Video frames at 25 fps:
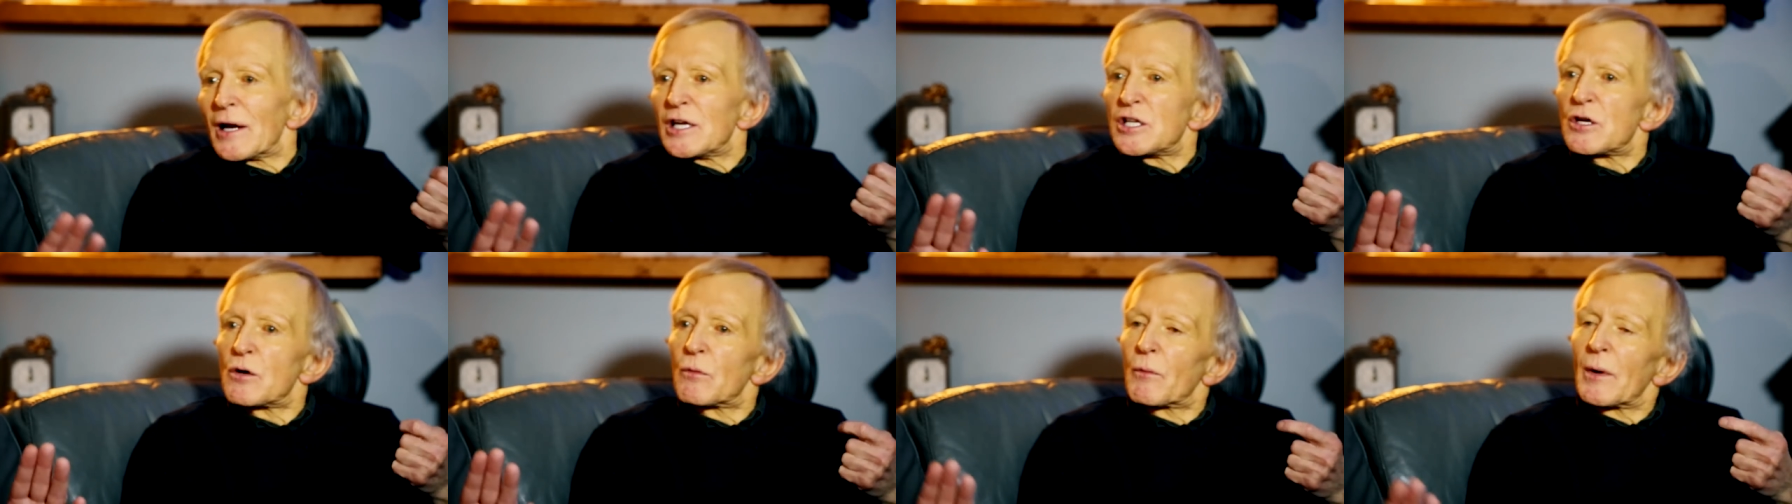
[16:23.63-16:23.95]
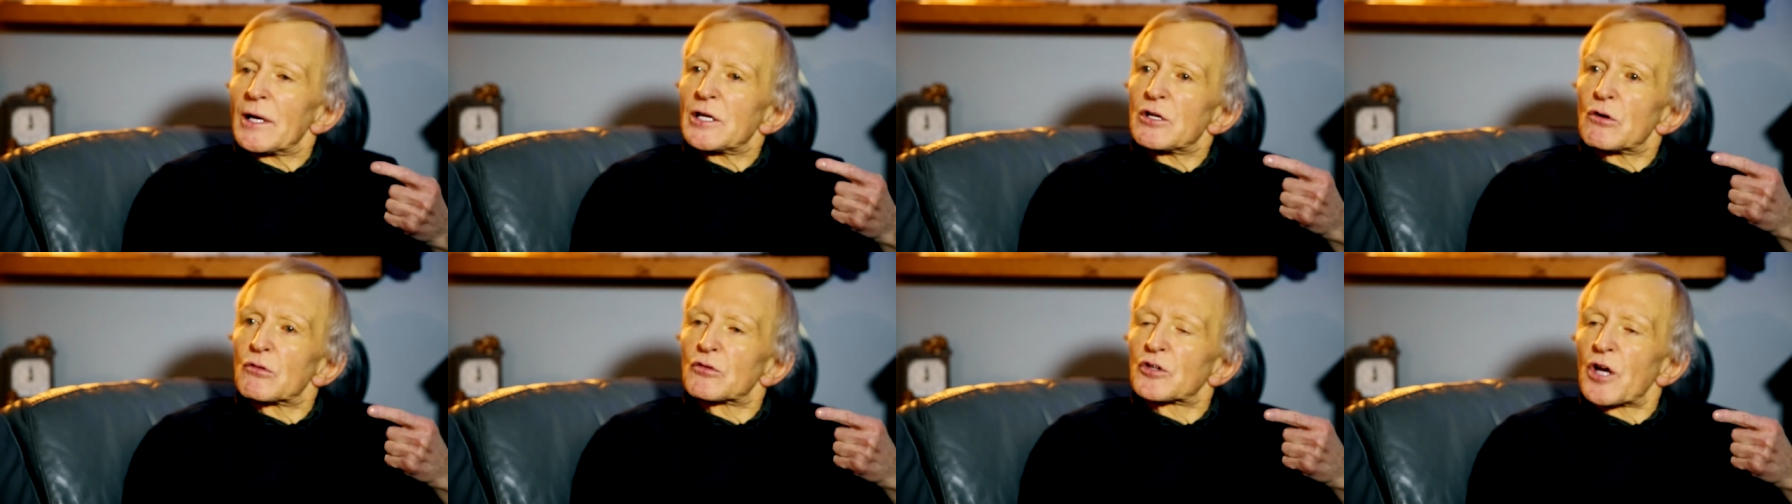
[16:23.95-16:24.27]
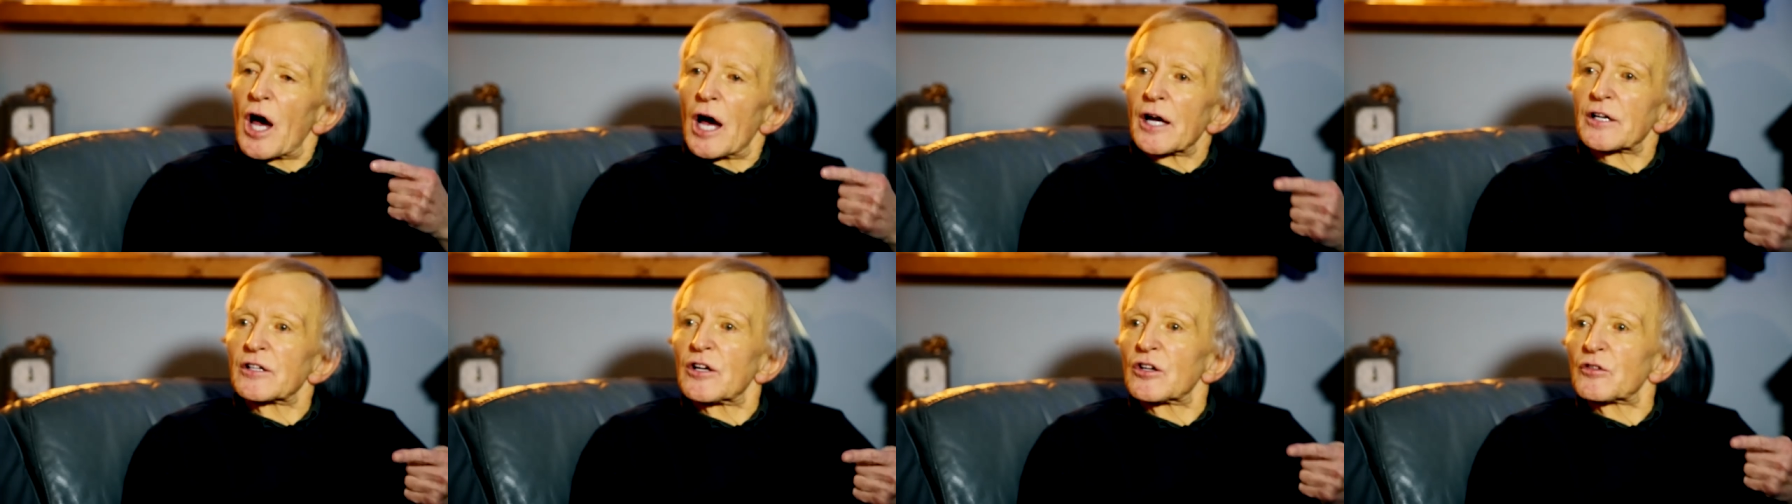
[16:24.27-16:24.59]
when you're
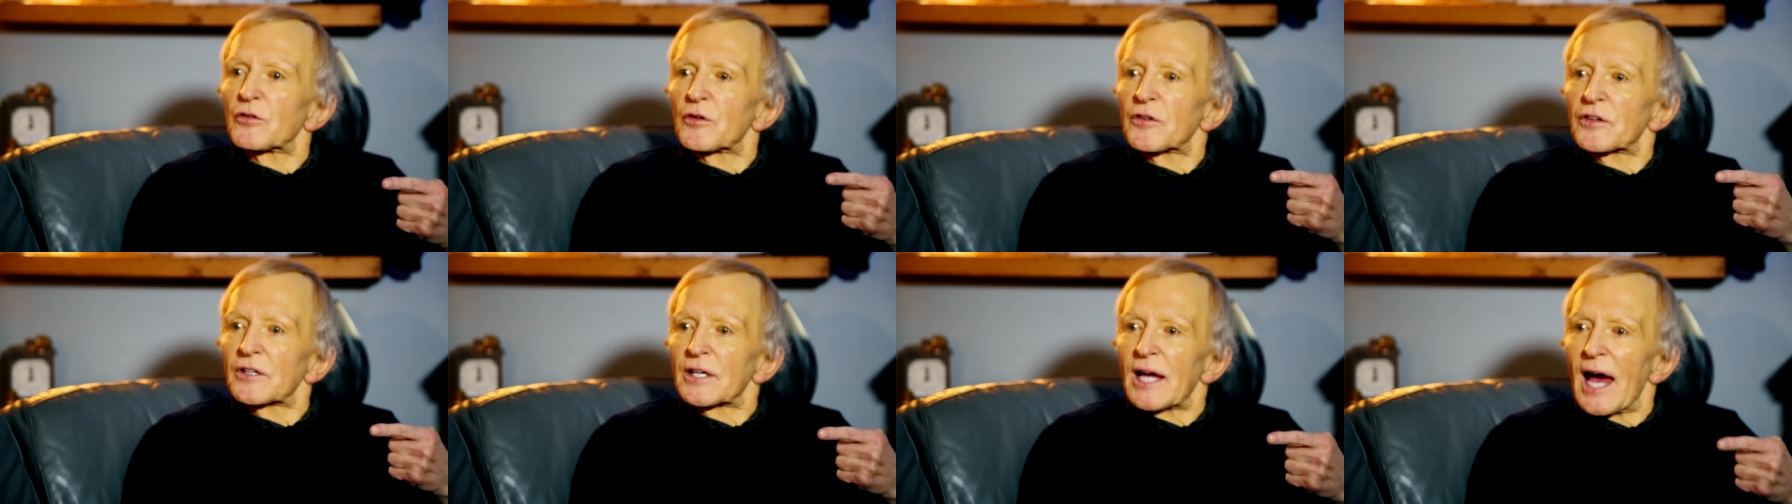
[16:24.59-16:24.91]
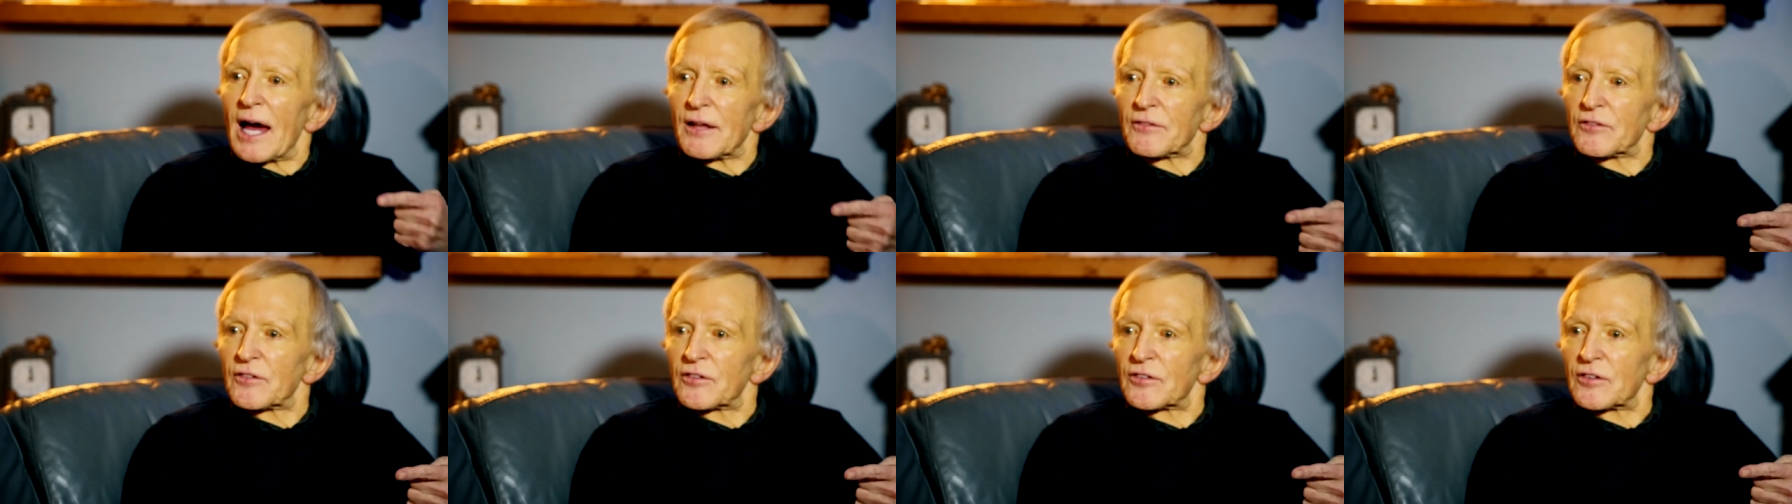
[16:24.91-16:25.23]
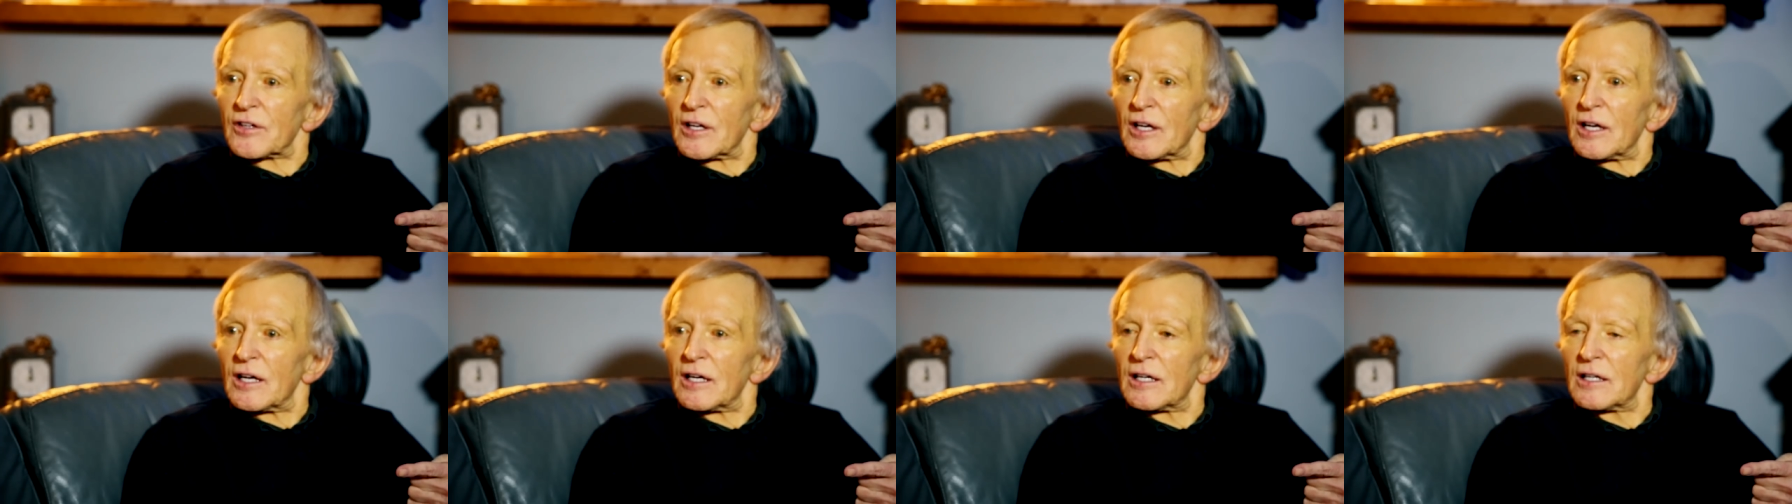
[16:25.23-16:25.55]
diagnosed with
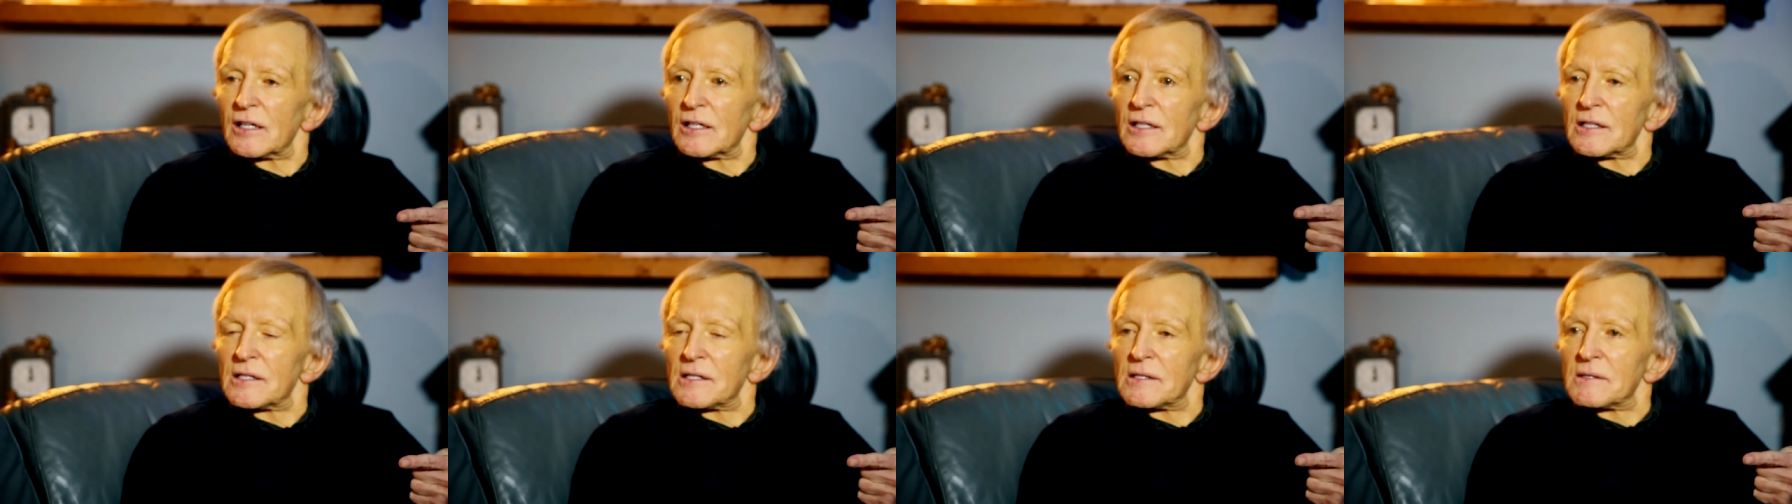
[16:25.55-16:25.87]
cancer,